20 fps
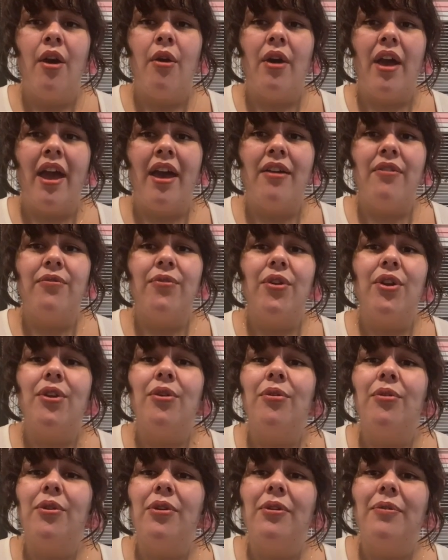Every
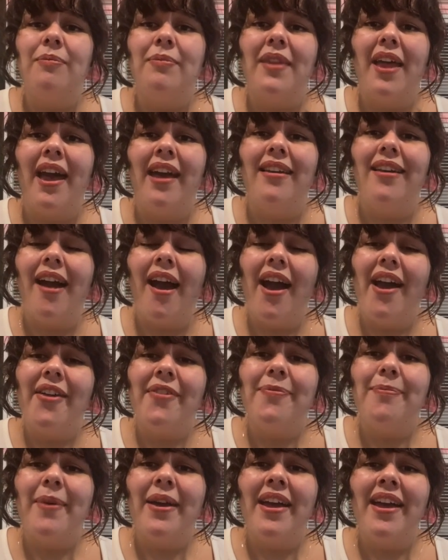room that
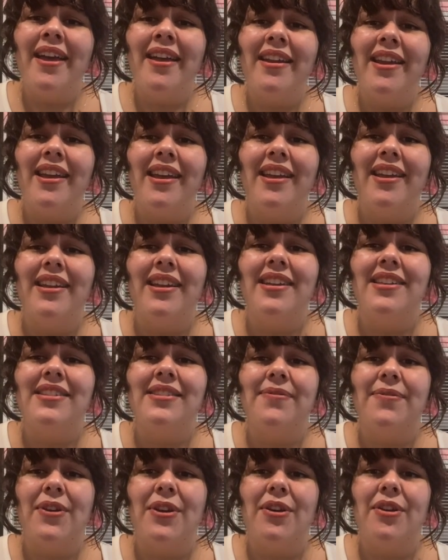I've been in is
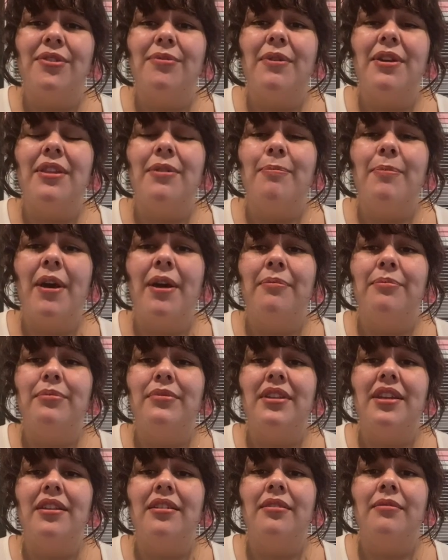filled with
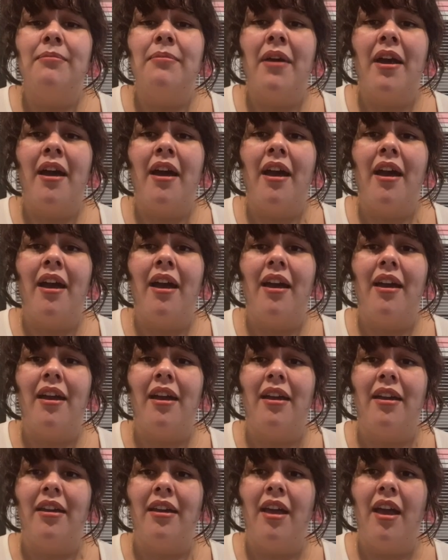pumpkin
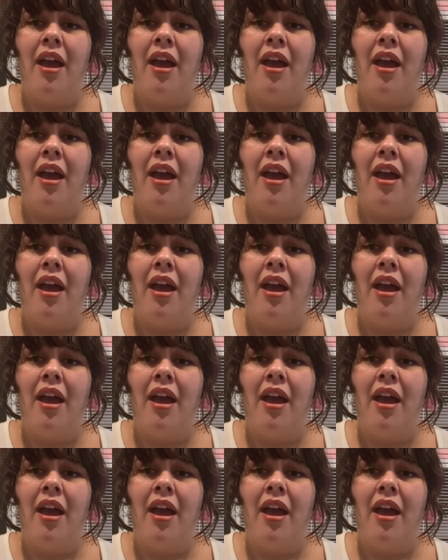pie.